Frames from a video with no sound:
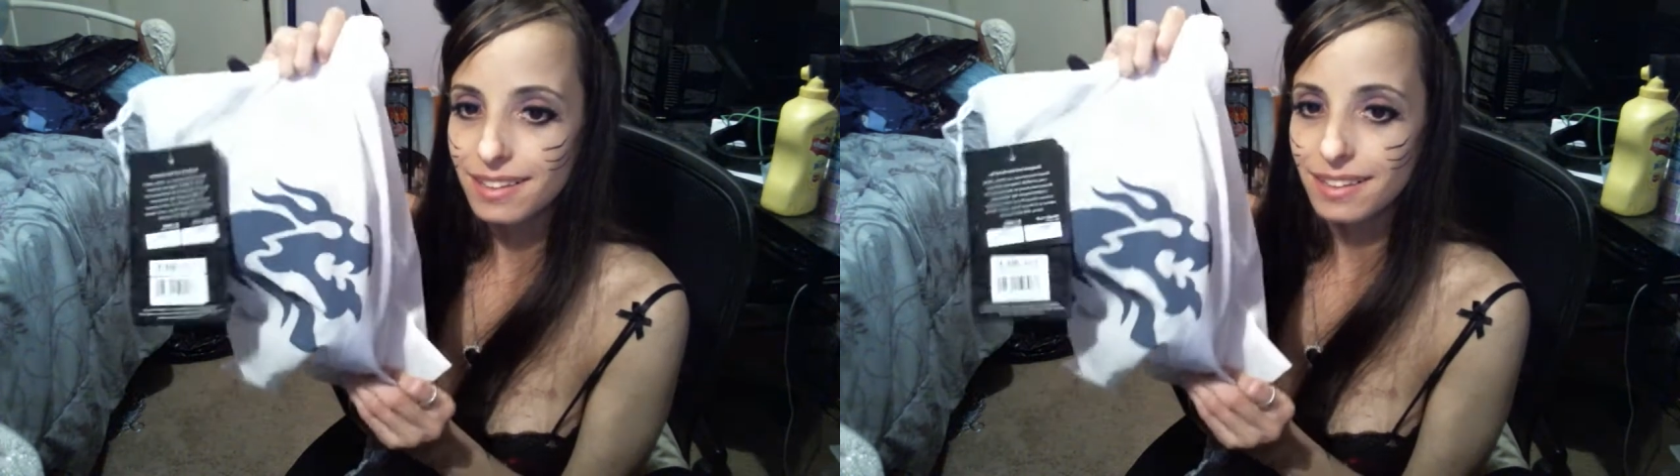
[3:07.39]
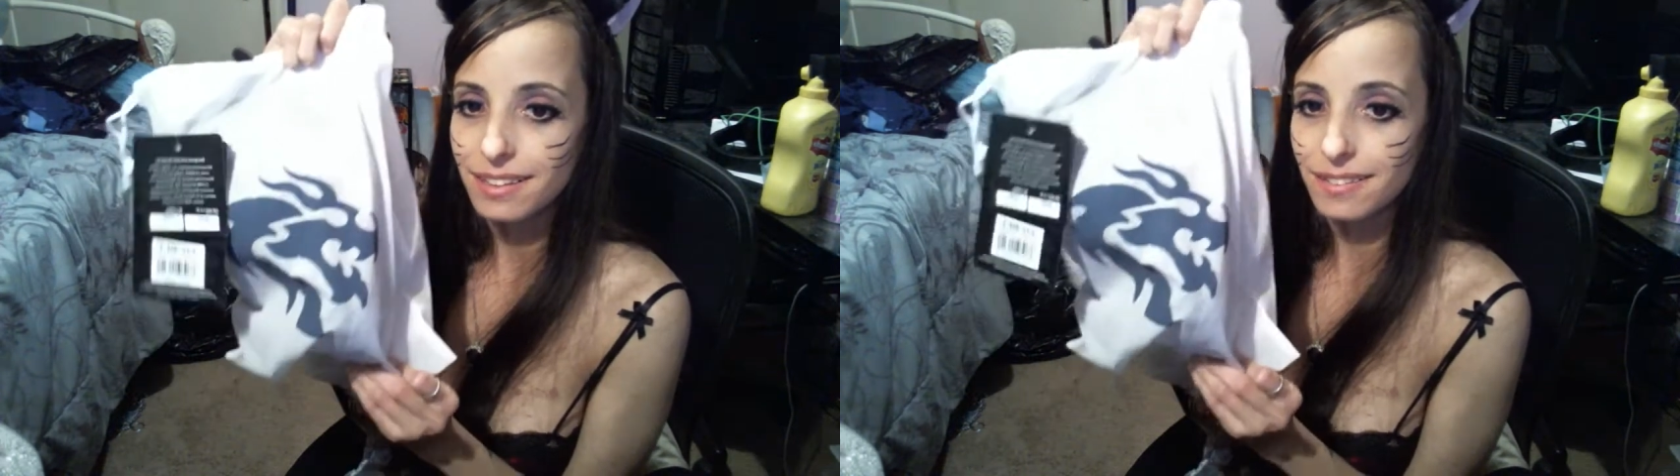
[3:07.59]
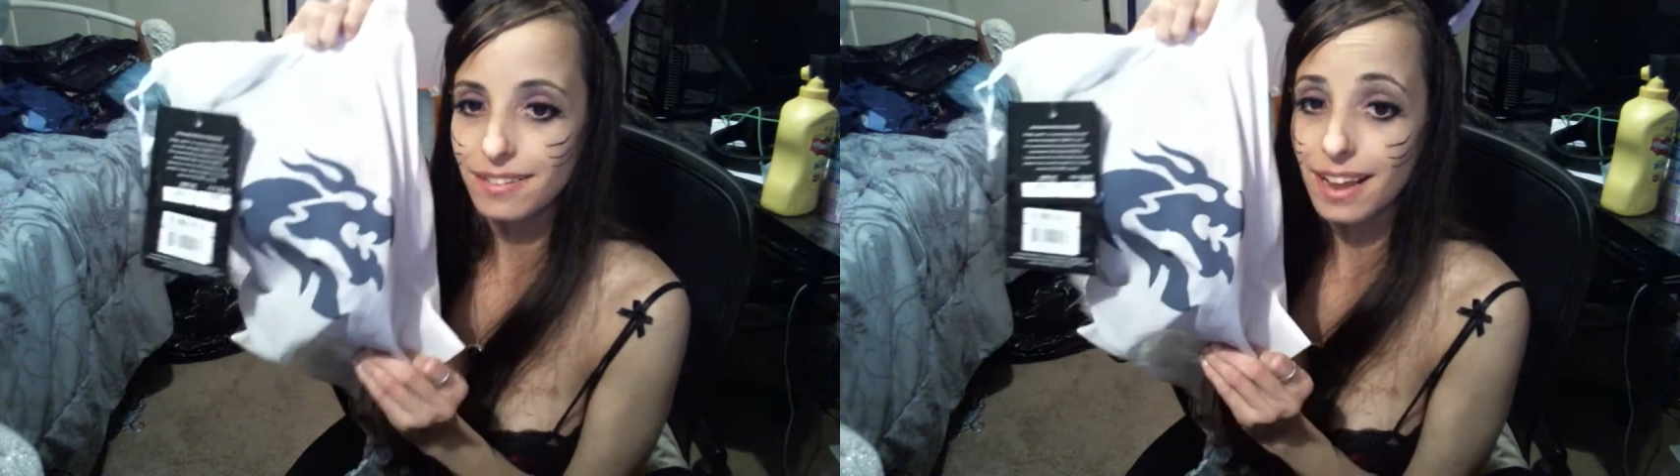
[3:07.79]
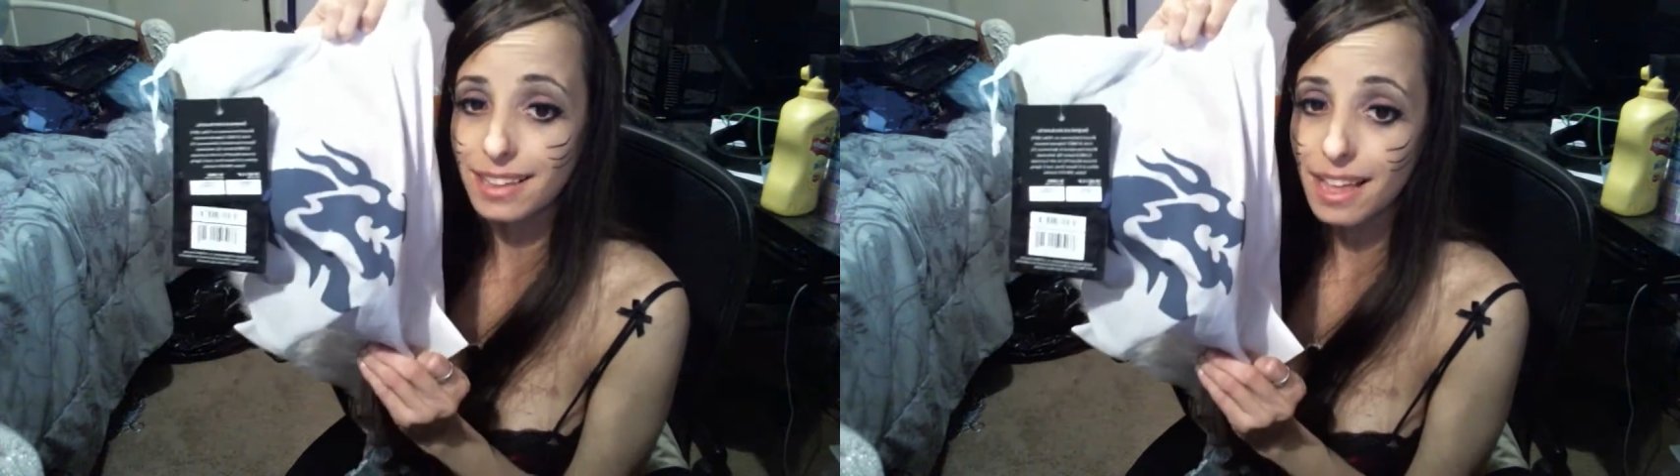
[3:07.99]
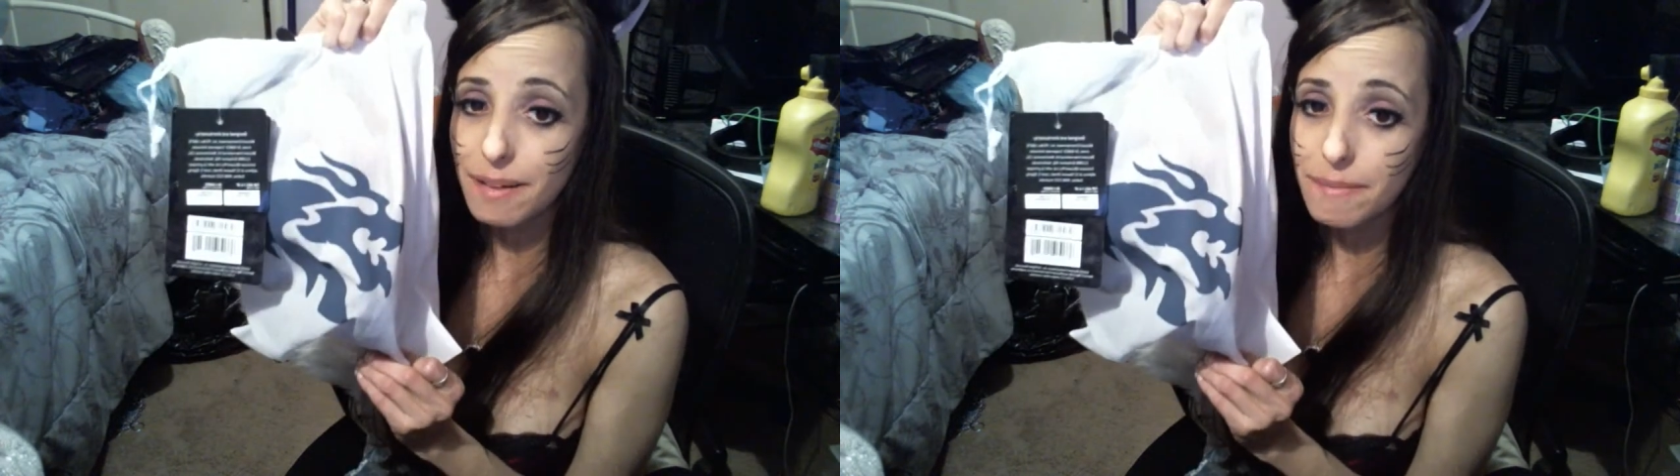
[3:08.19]
There were not
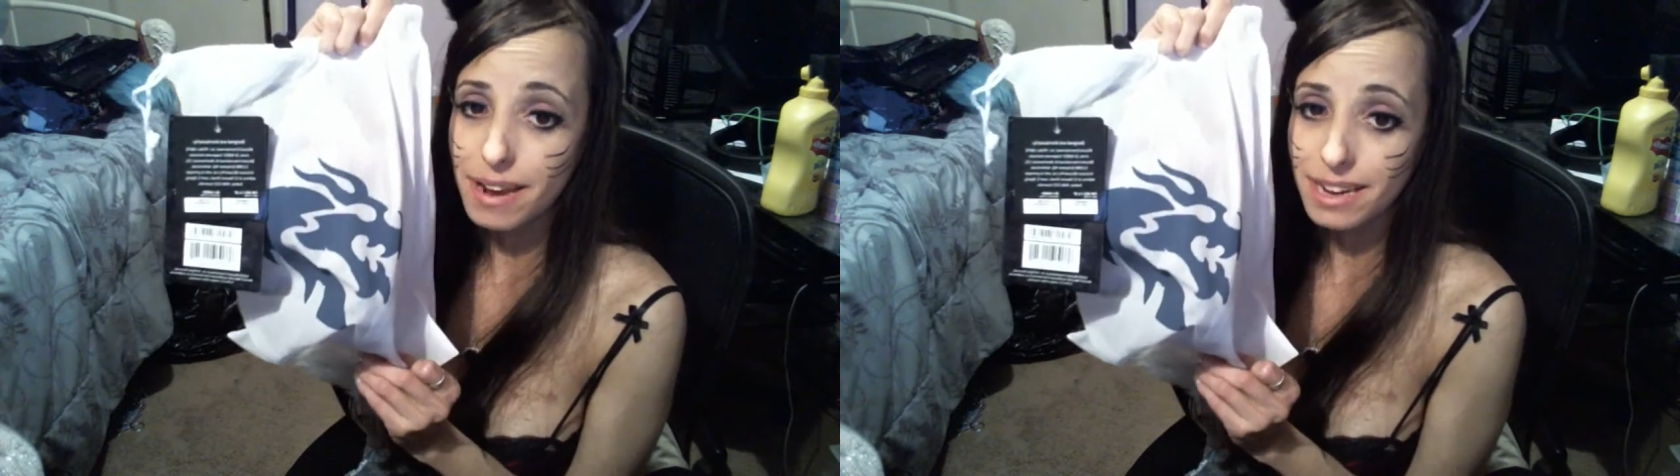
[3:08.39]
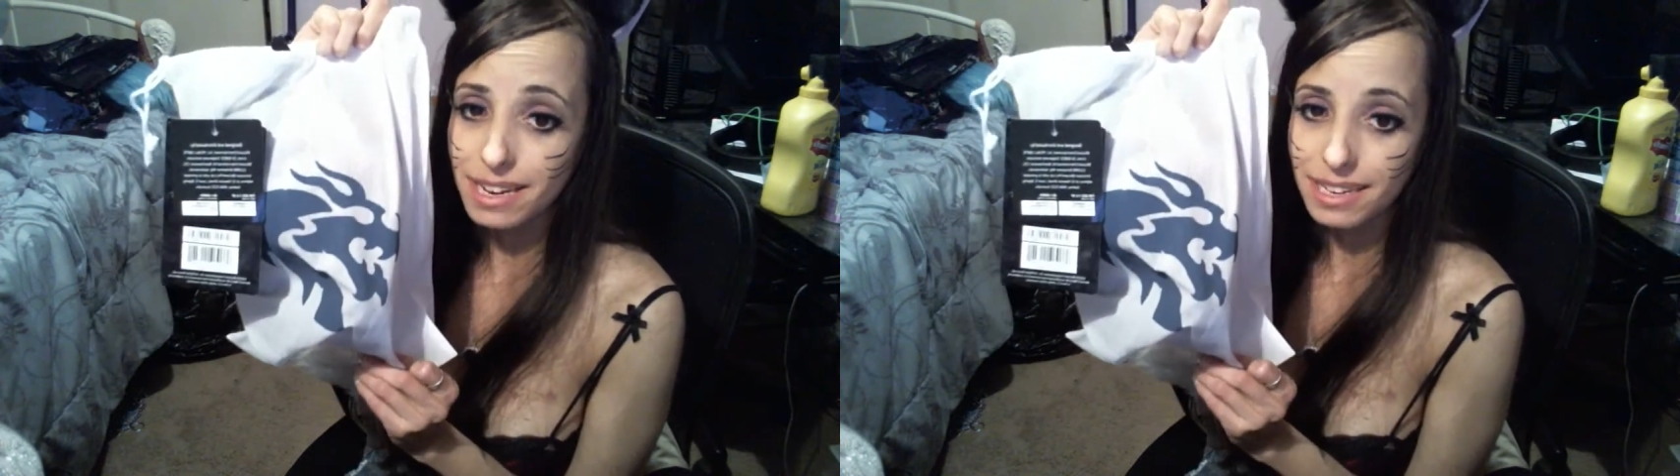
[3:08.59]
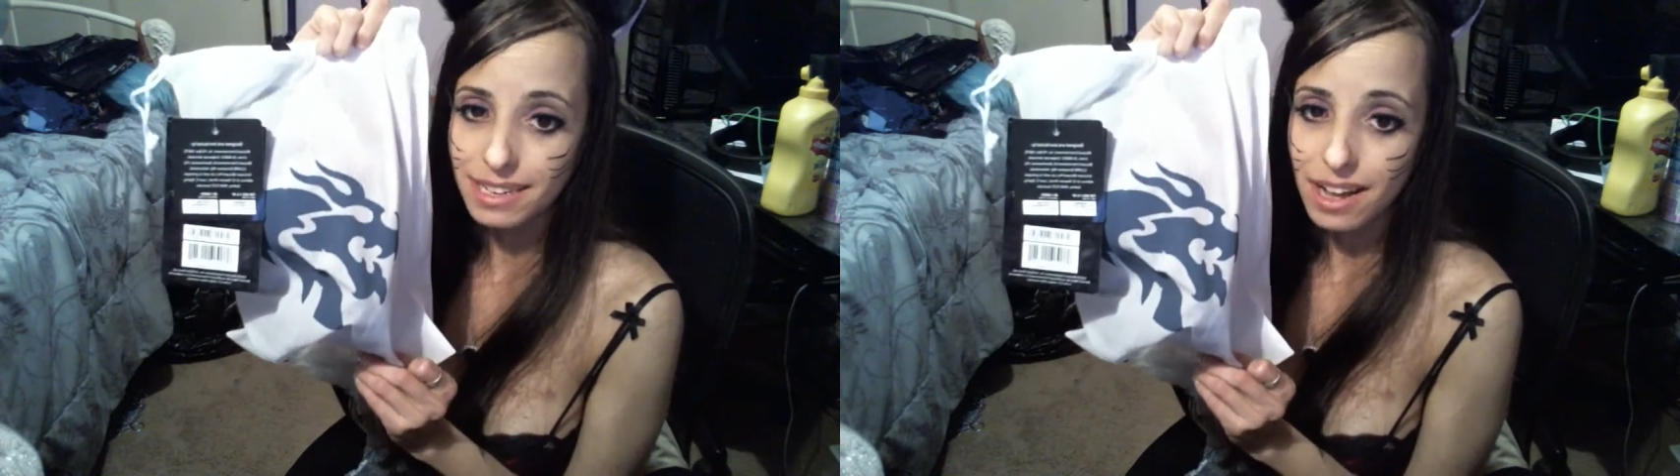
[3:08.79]
that many